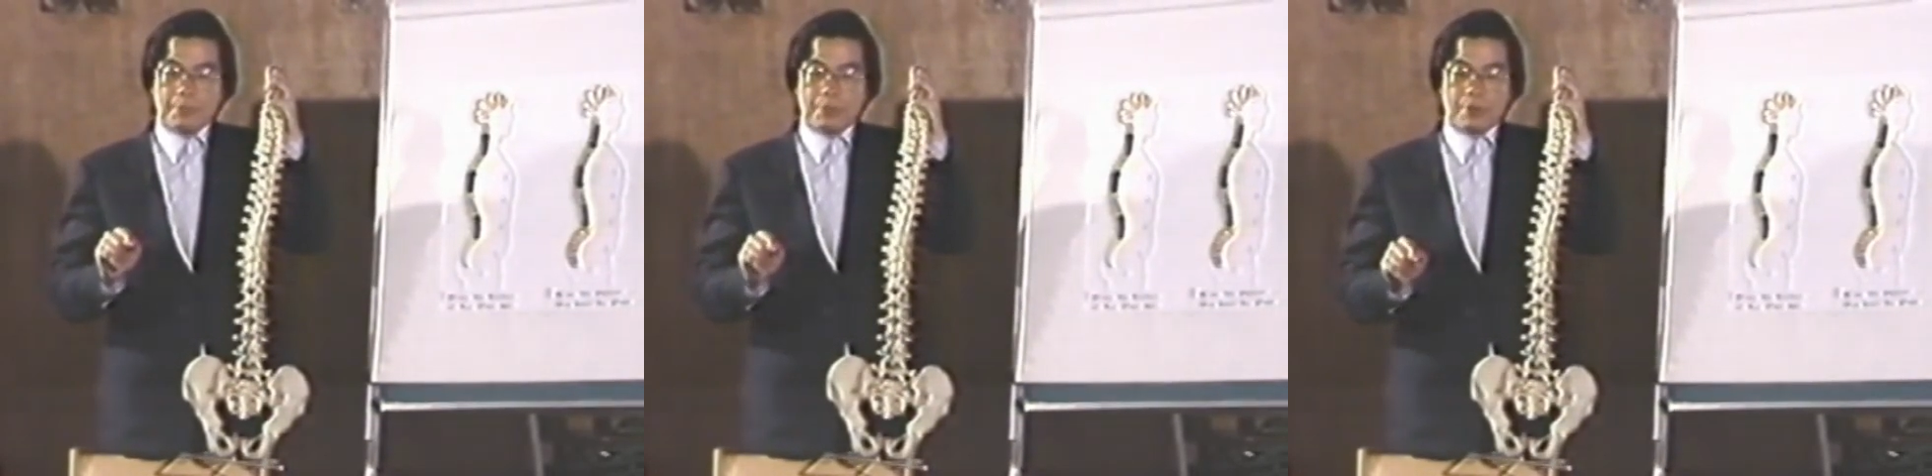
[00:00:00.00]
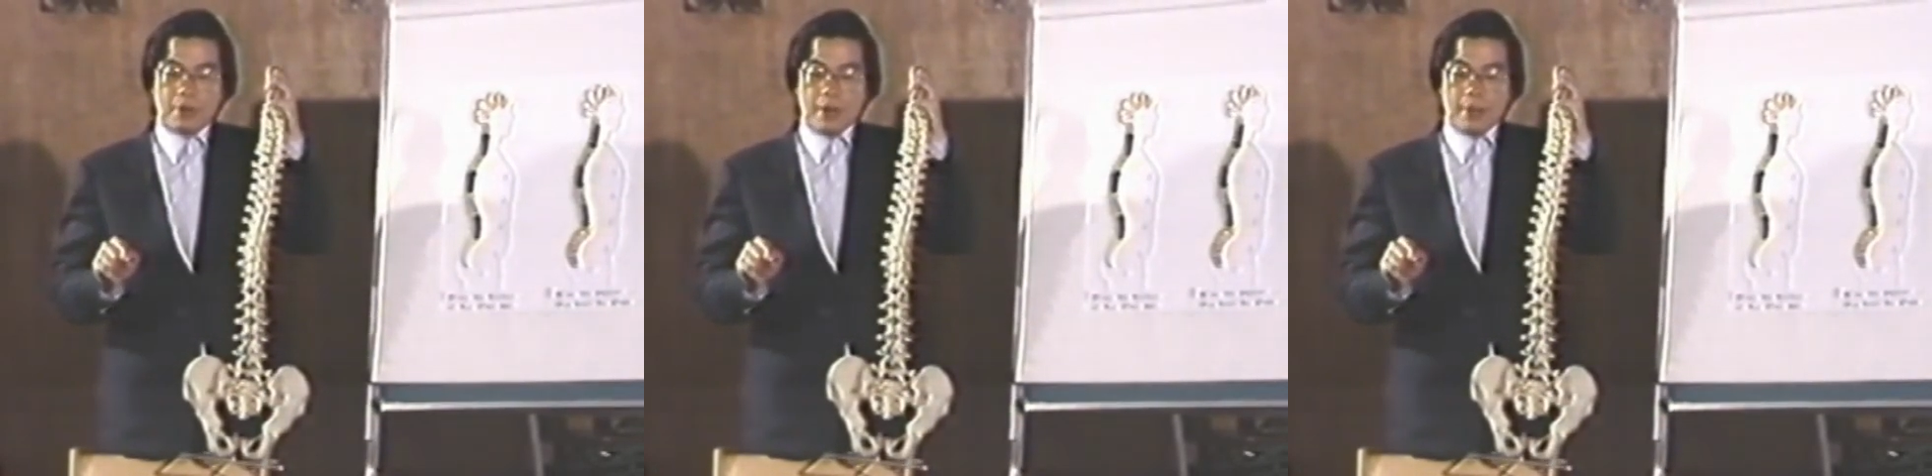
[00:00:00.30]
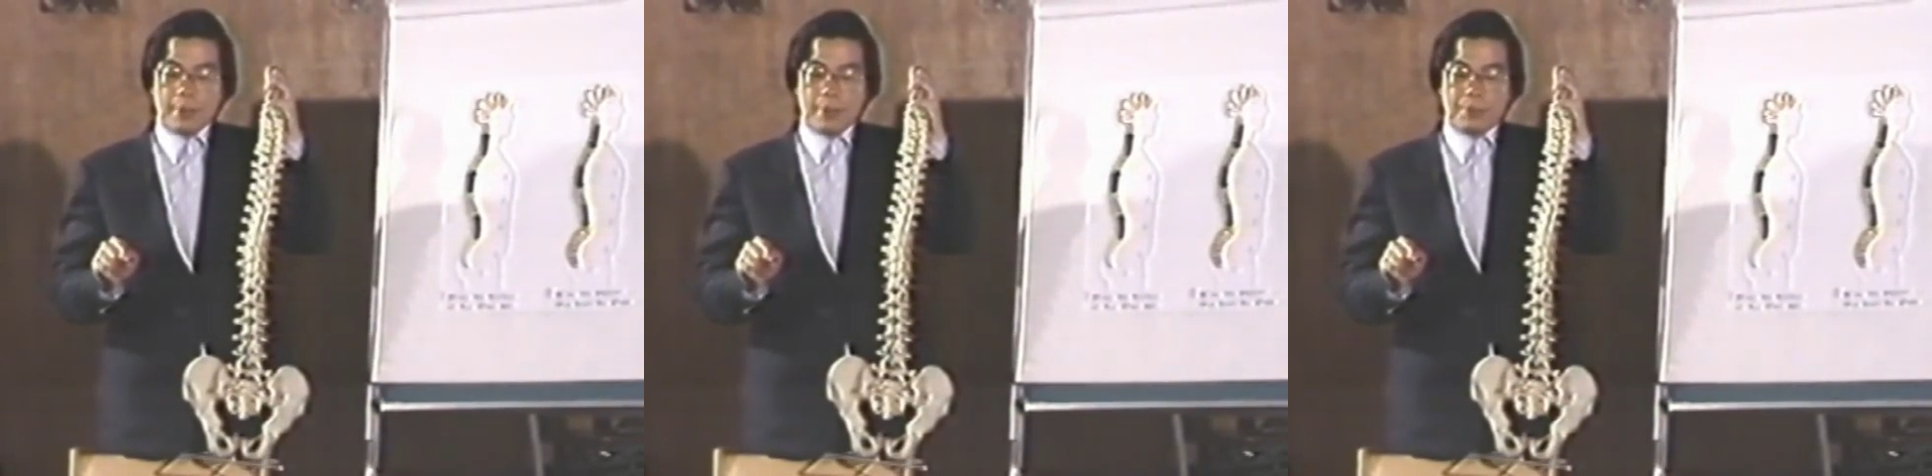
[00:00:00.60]
the
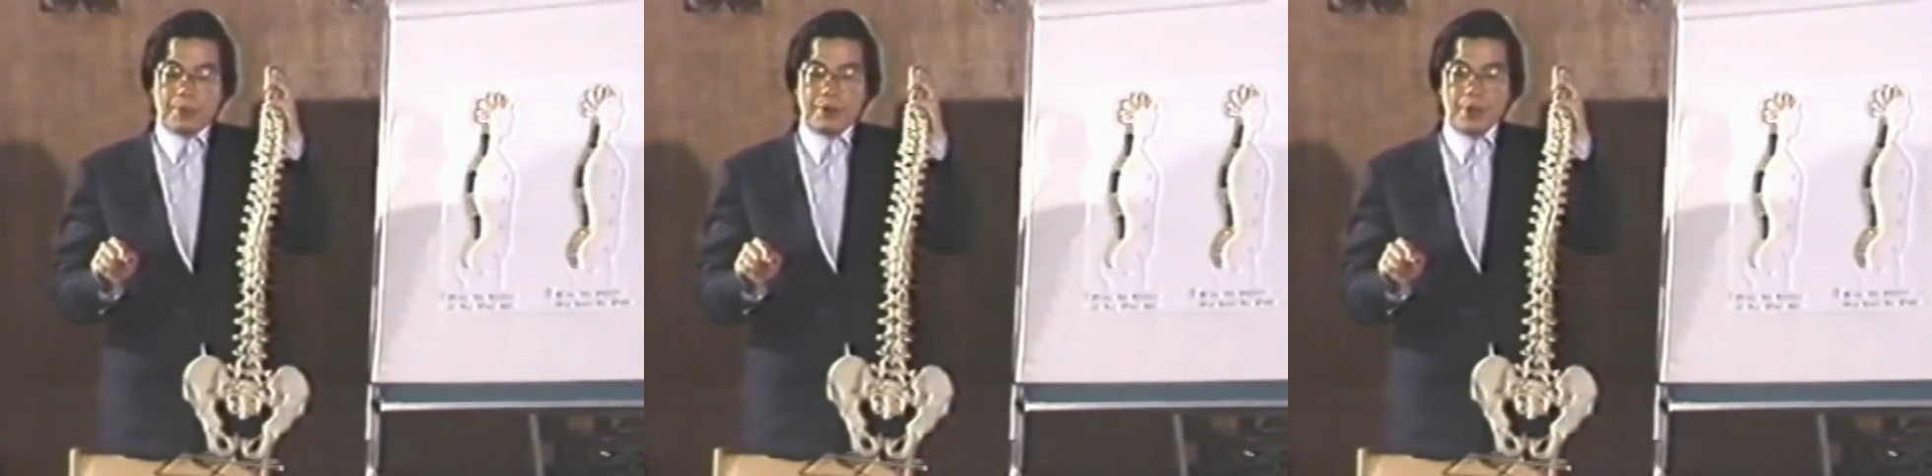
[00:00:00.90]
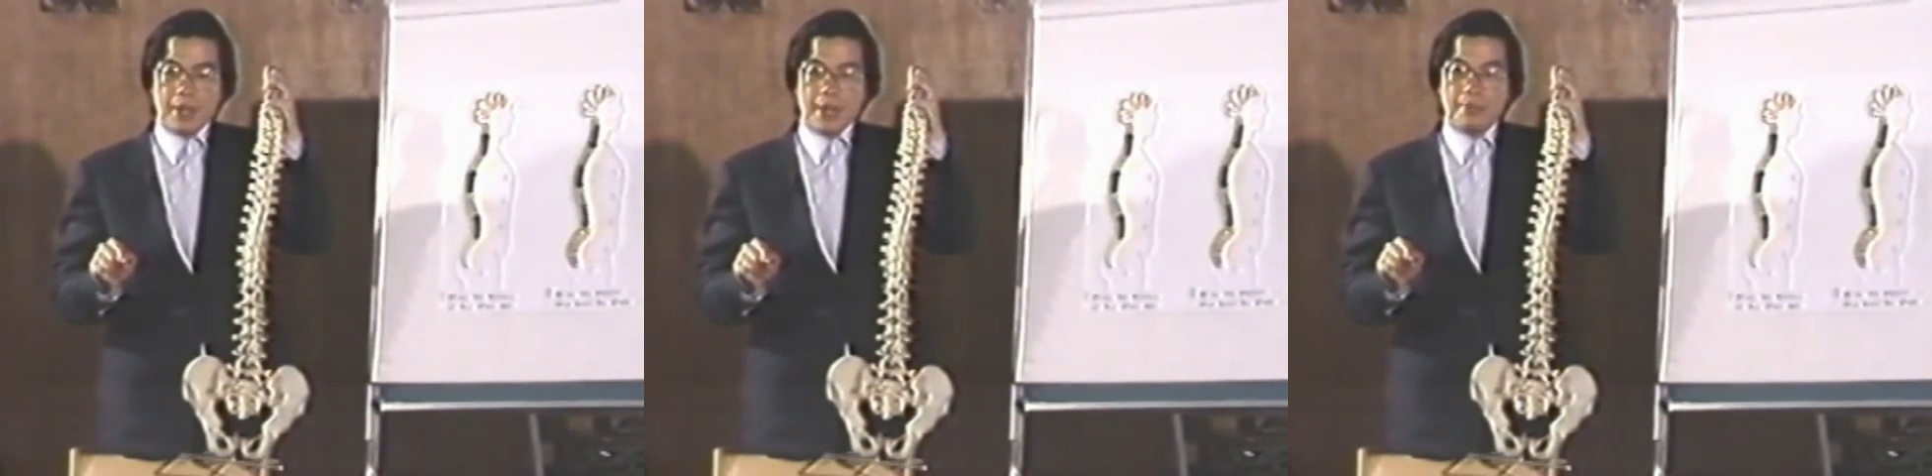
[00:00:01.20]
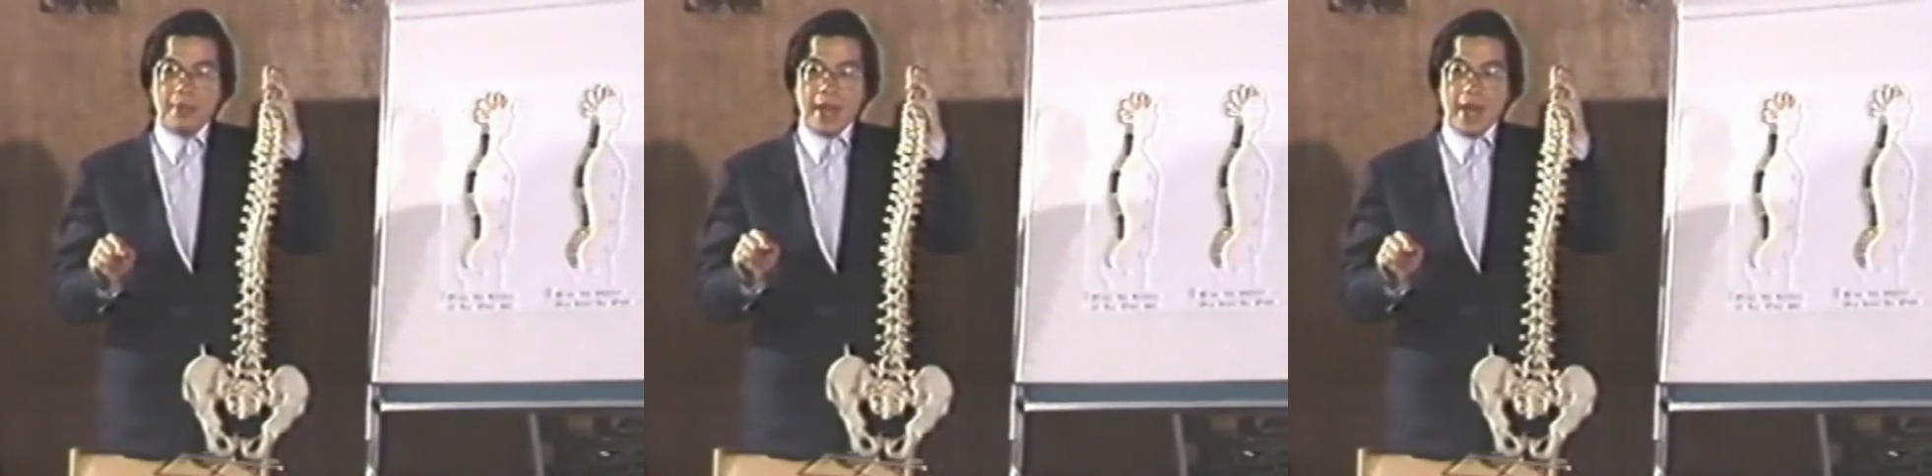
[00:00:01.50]

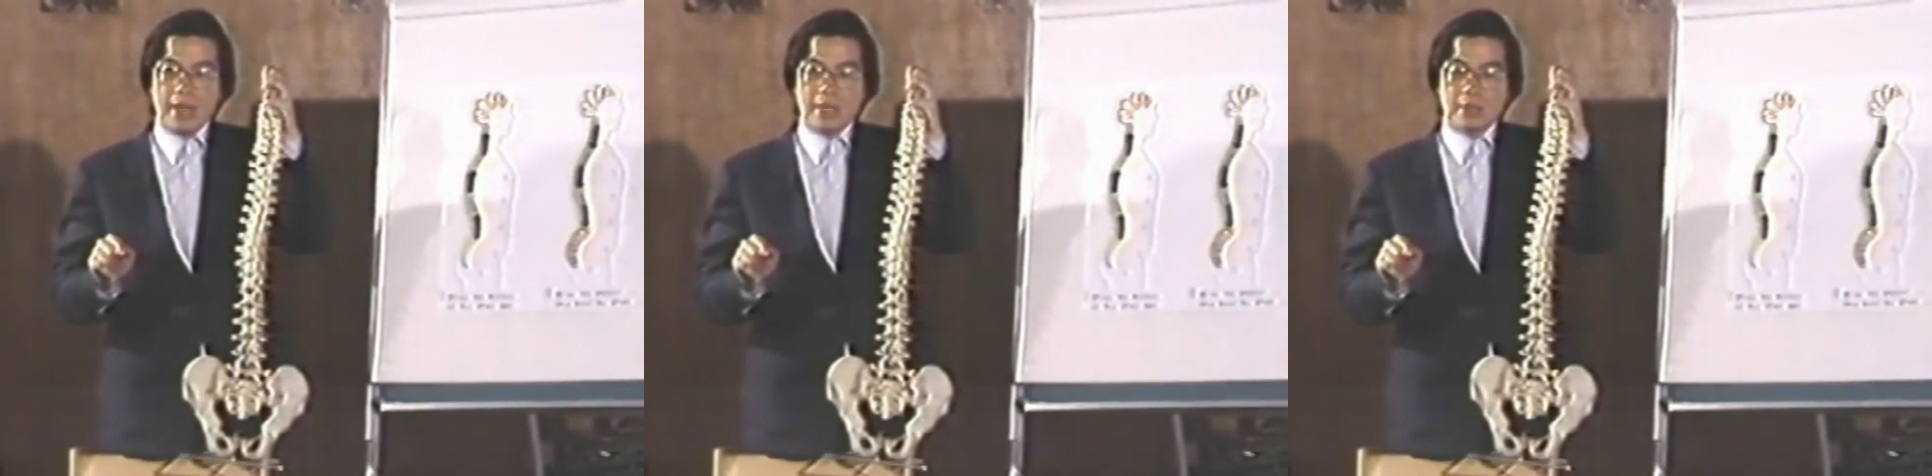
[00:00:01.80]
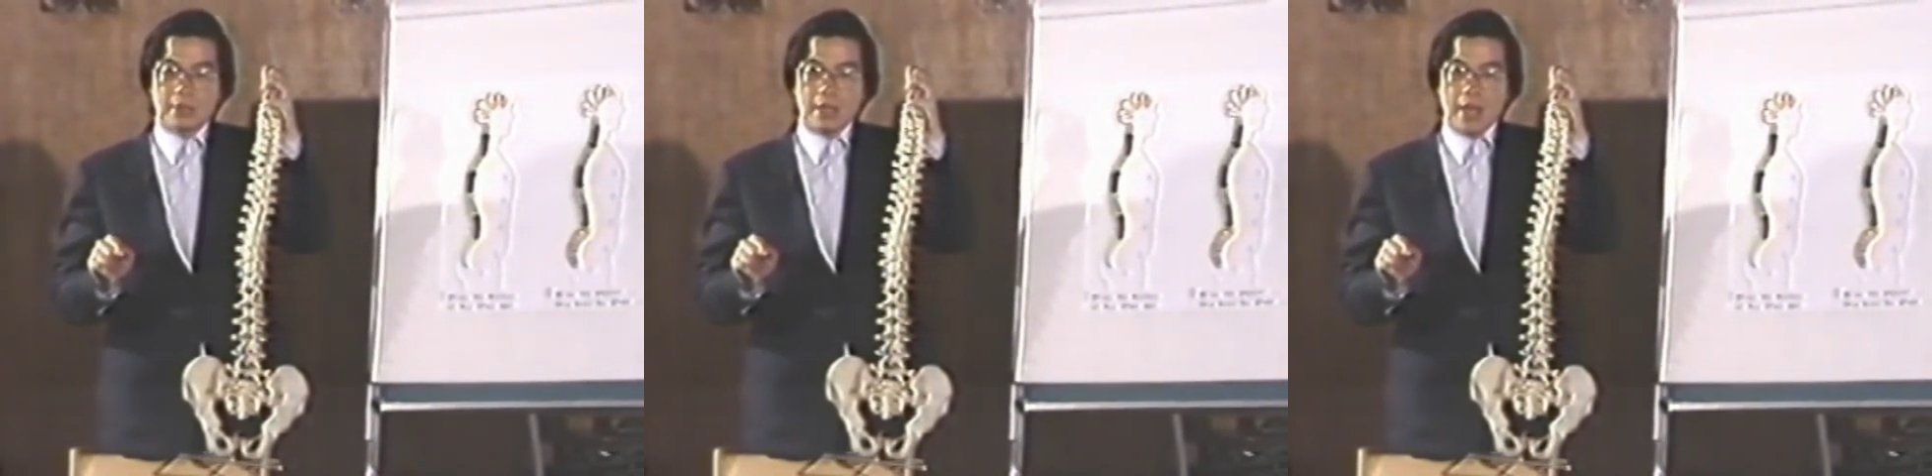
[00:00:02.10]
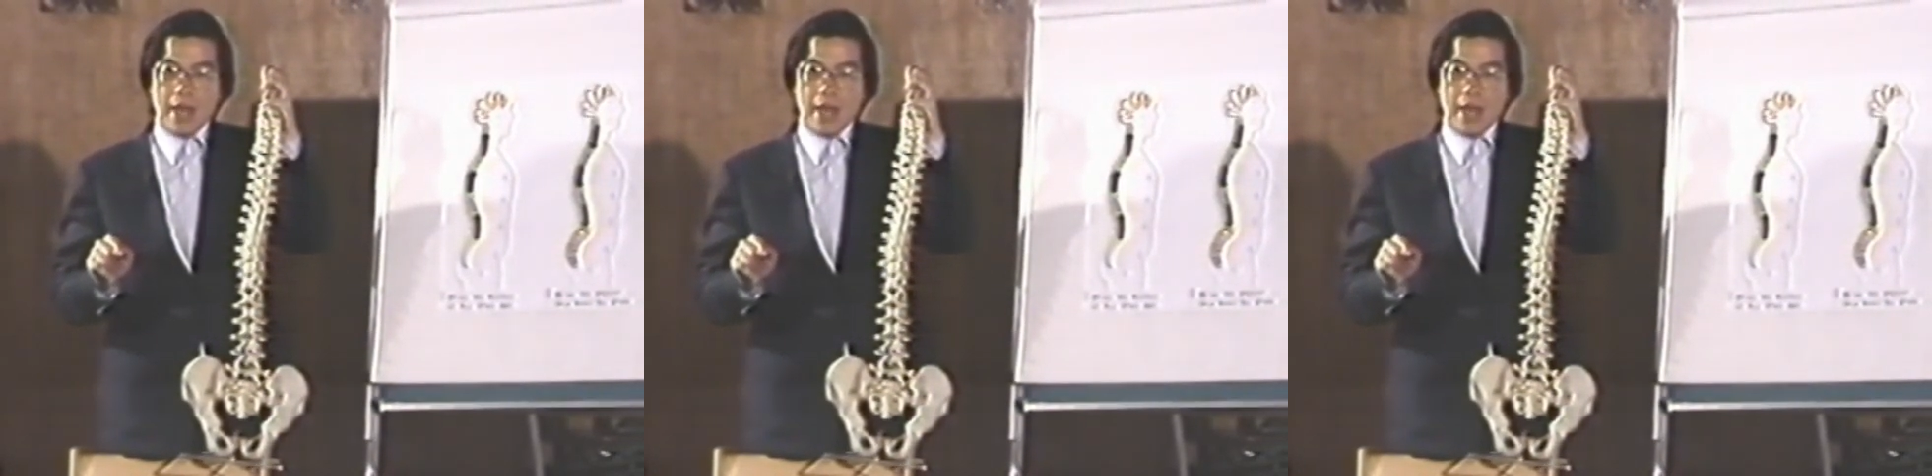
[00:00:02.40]
perineum, anus,